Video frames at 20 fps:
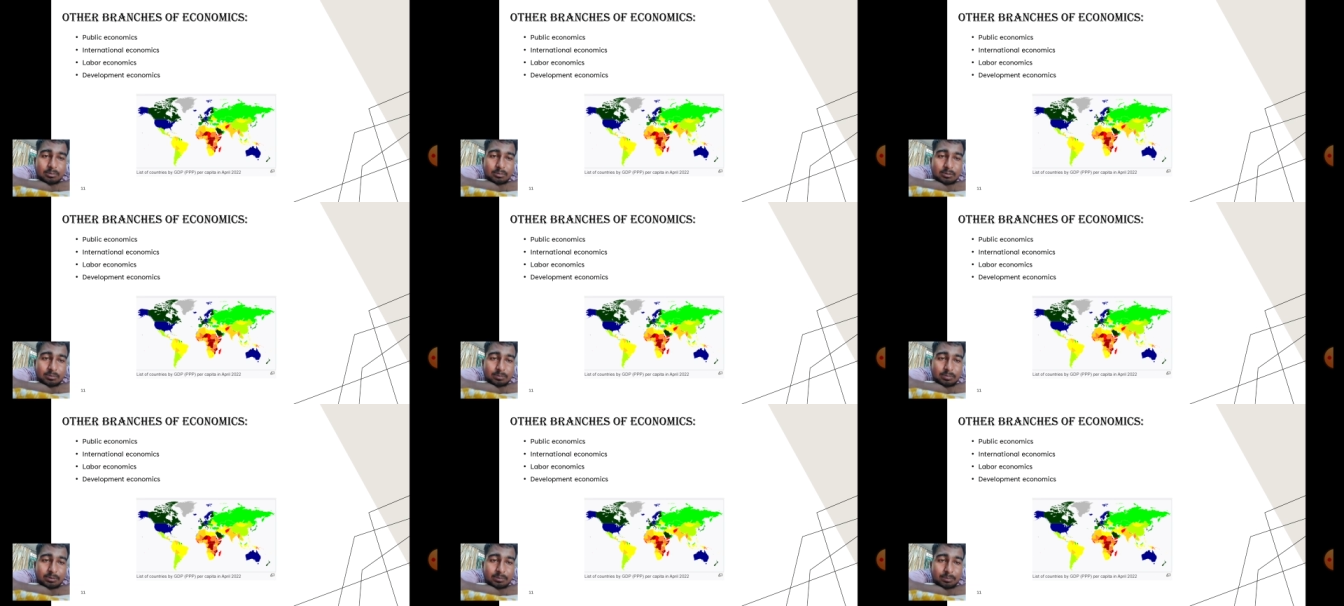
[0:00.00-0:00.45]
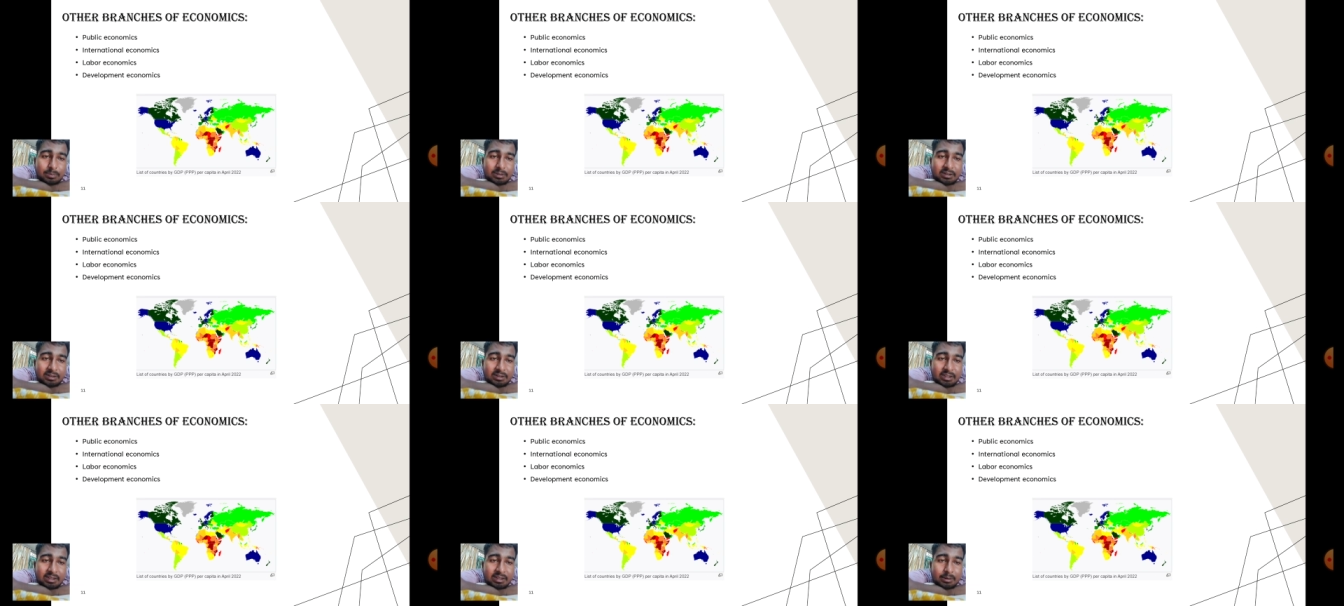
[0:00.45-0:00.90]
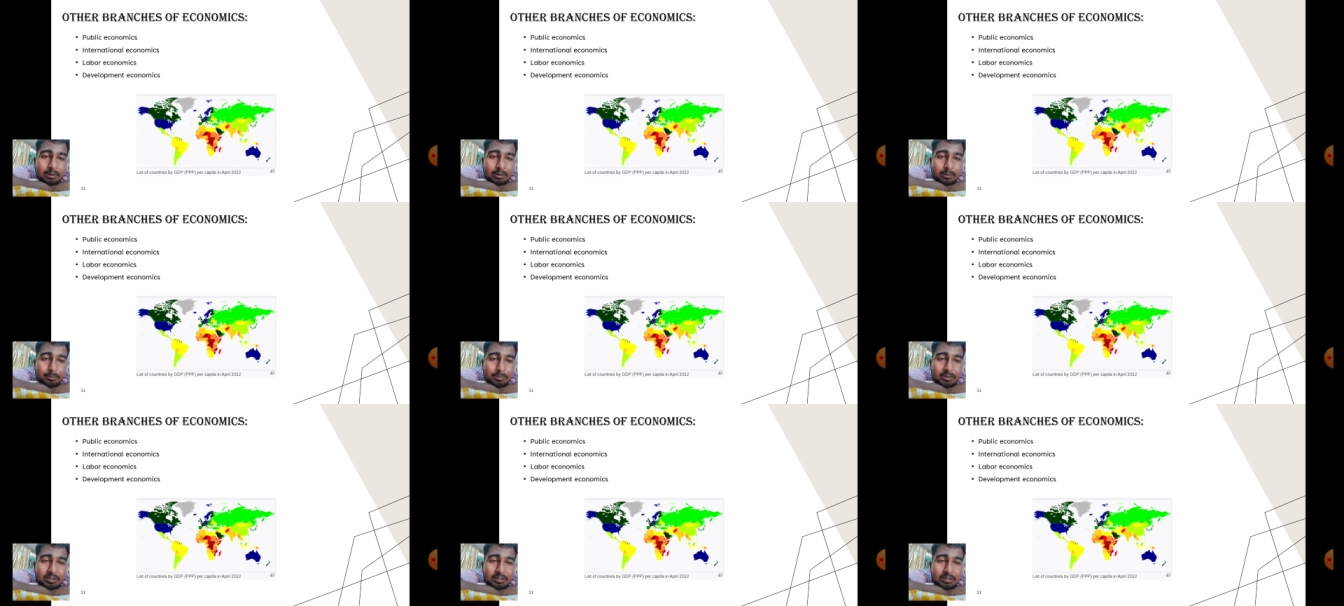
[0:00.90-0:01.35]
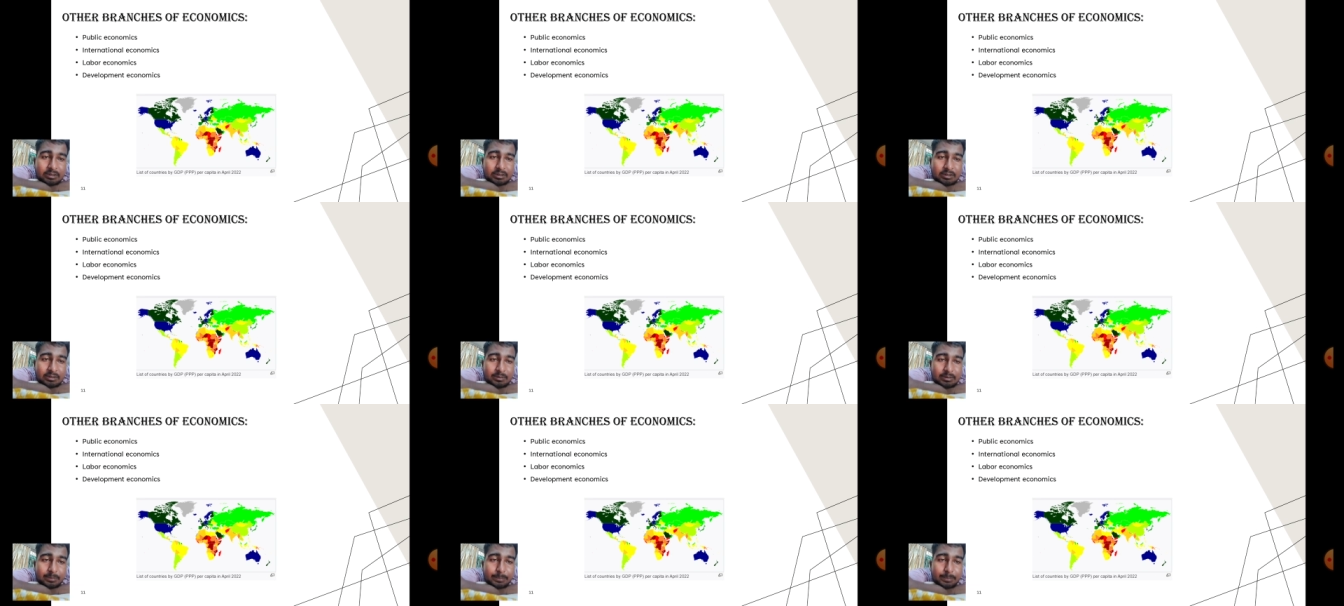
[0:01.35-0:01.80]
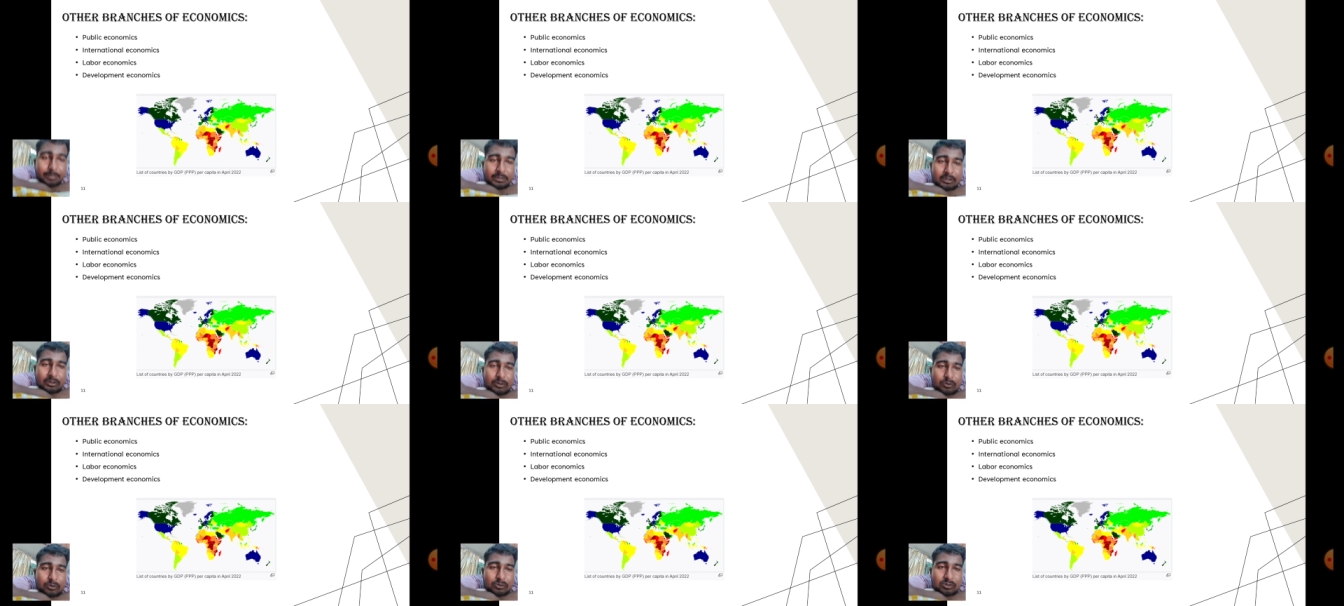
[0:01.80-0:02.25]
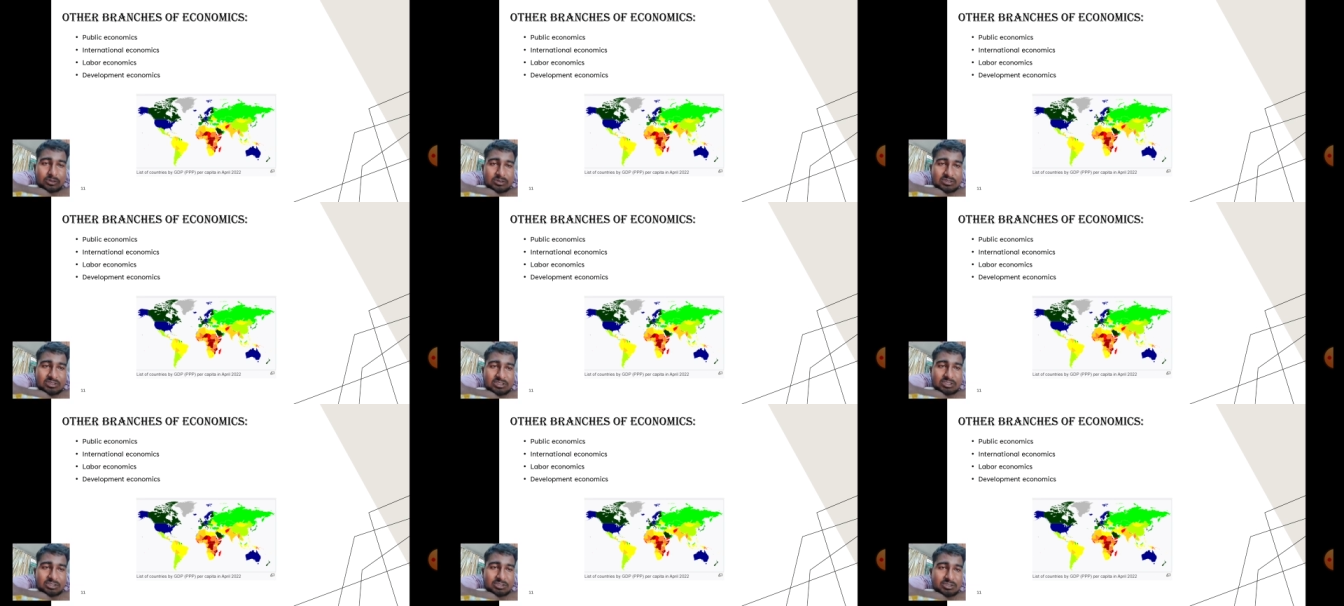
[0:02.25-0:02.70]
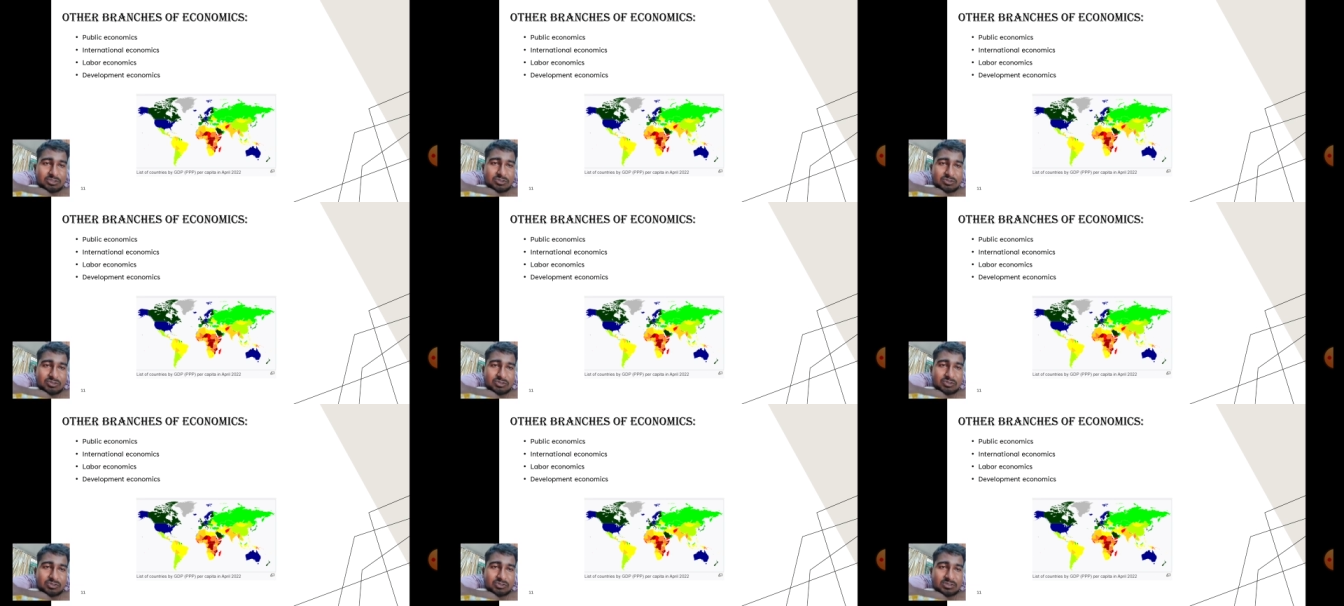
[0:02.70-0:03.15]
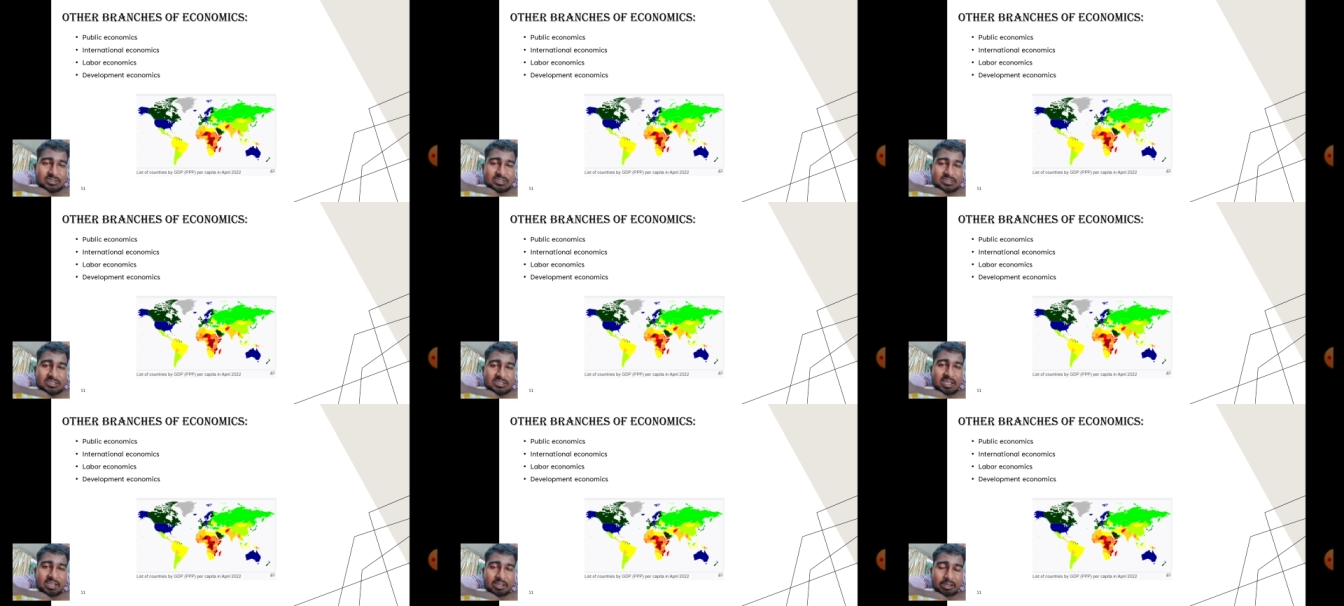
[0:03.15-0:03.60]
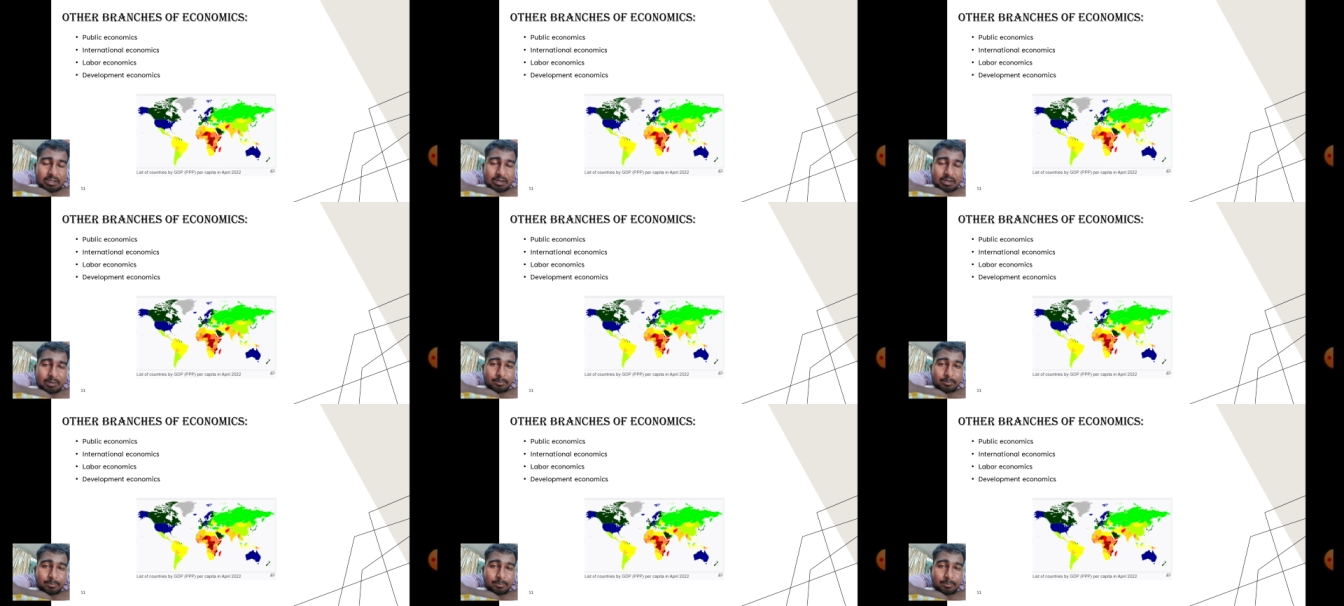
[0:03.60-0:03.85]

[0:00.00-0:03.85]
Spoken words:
P per capita in April 2022 shows this diagram.